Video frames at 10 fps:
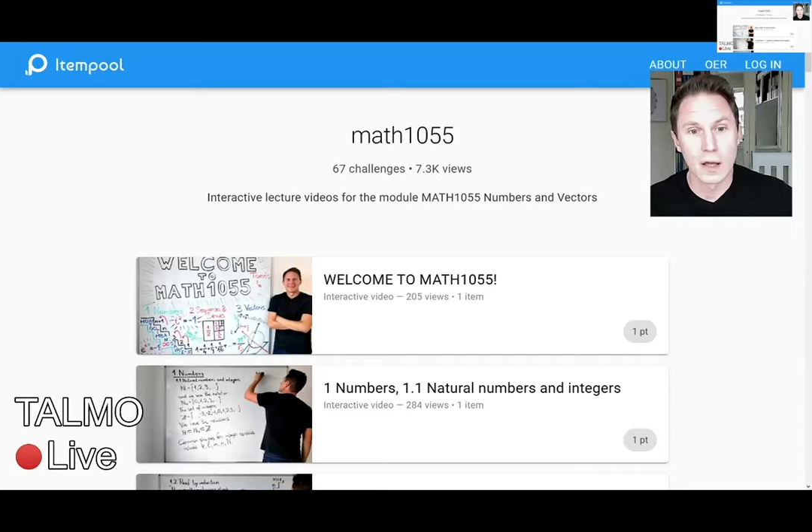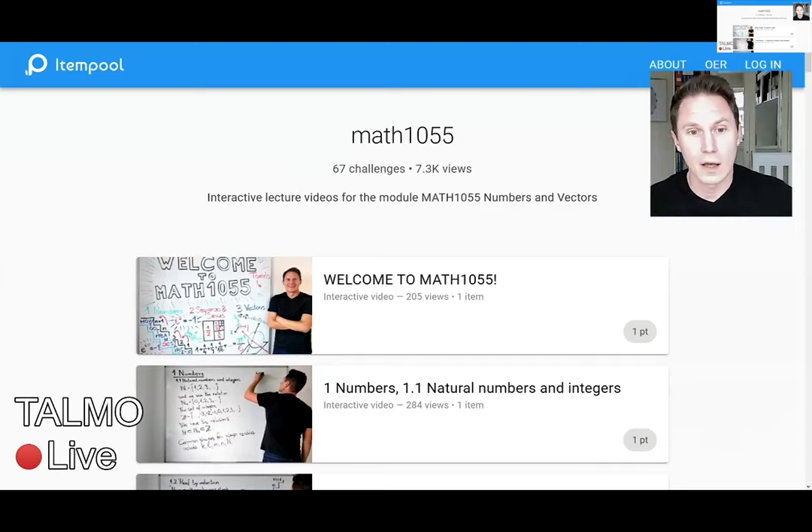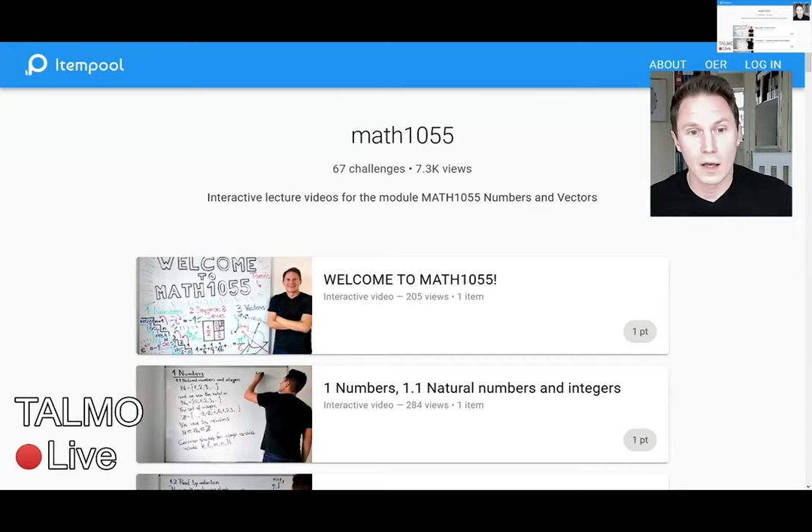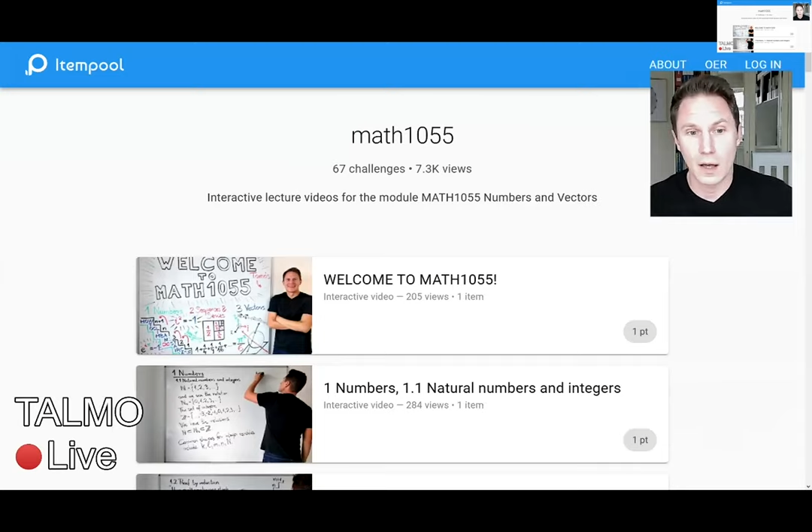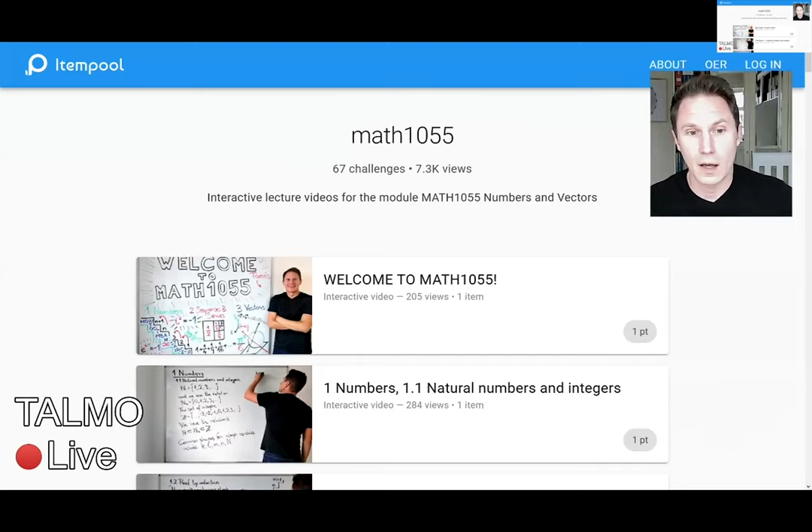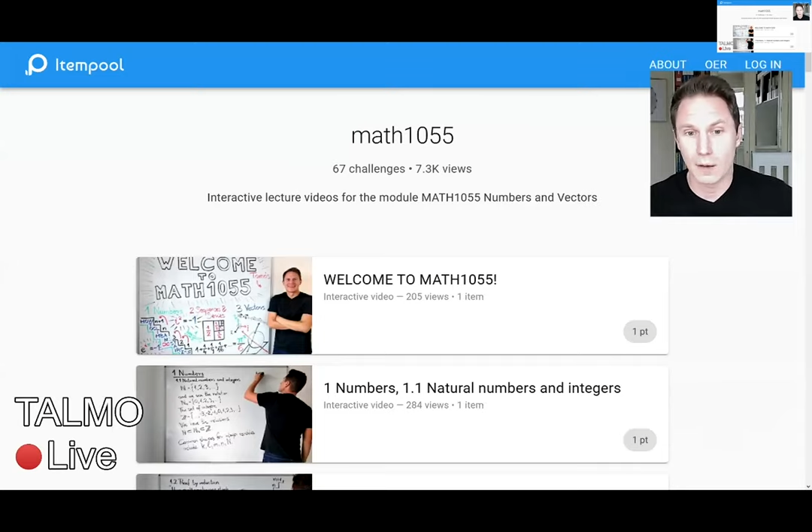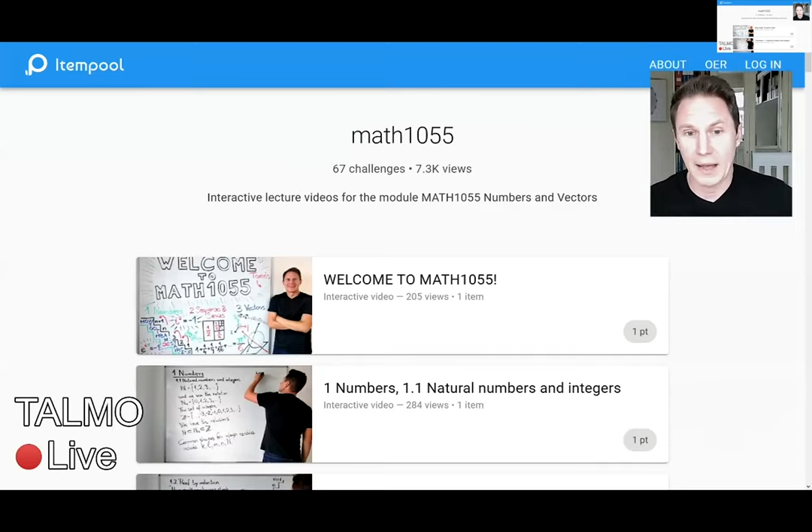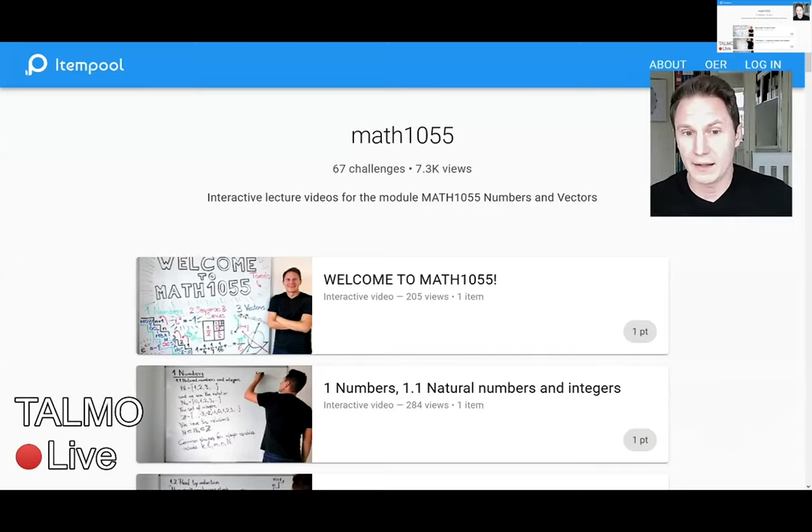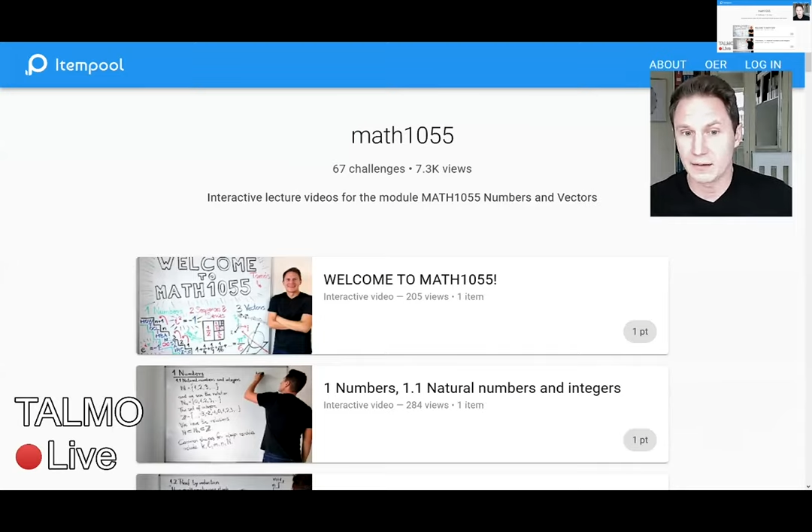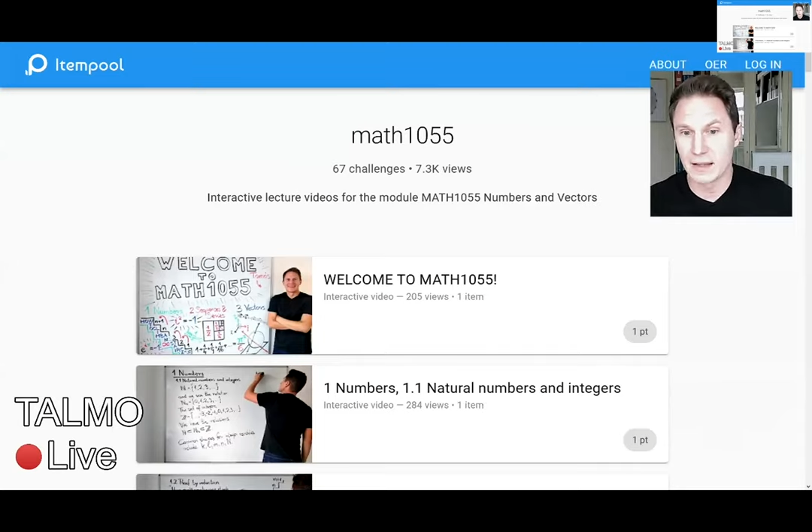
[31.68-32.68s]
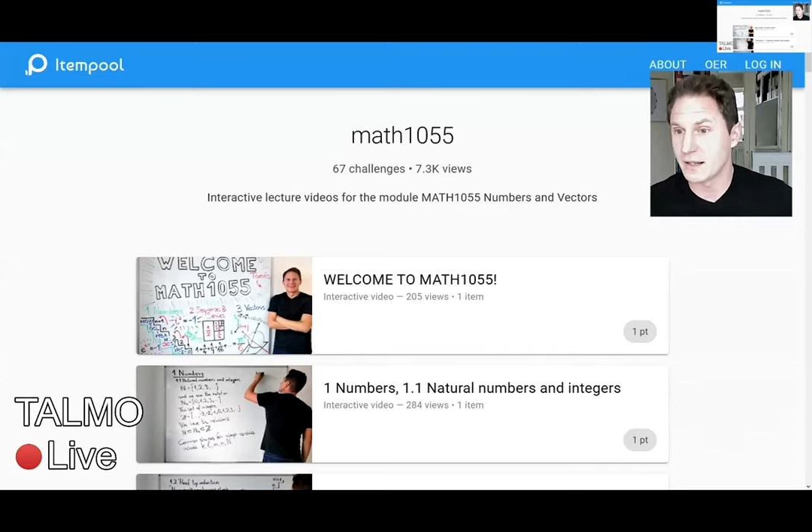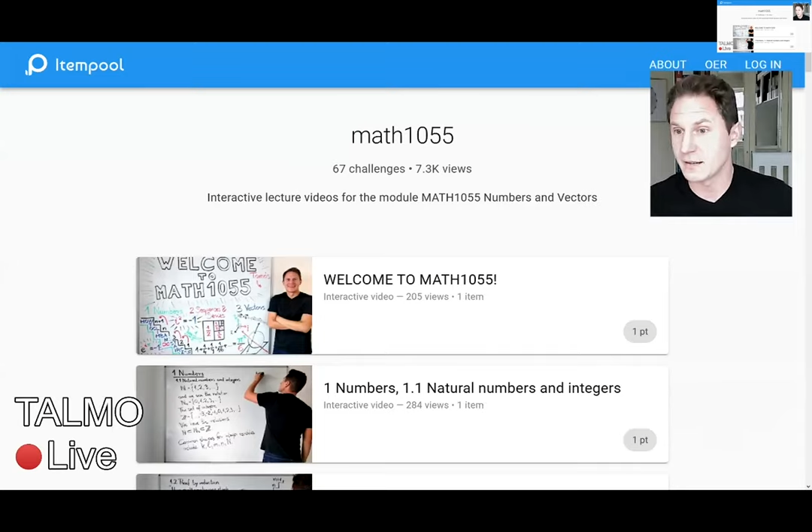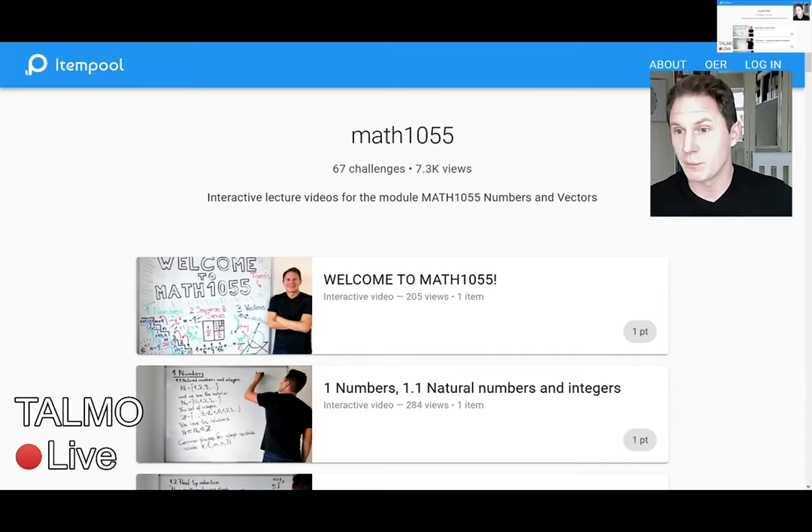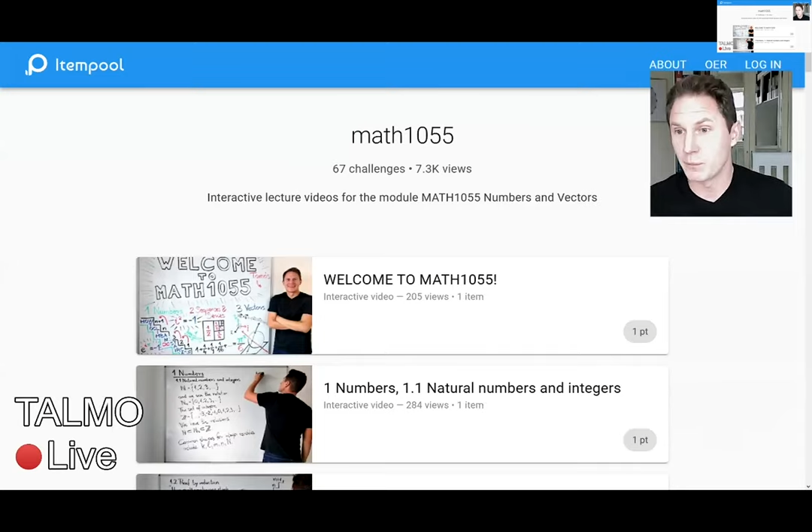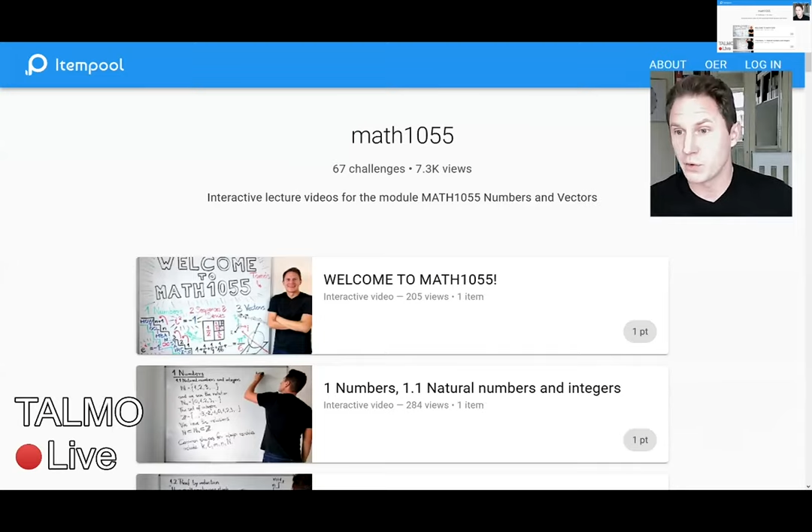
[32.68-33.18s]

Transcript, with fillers: uh, and link them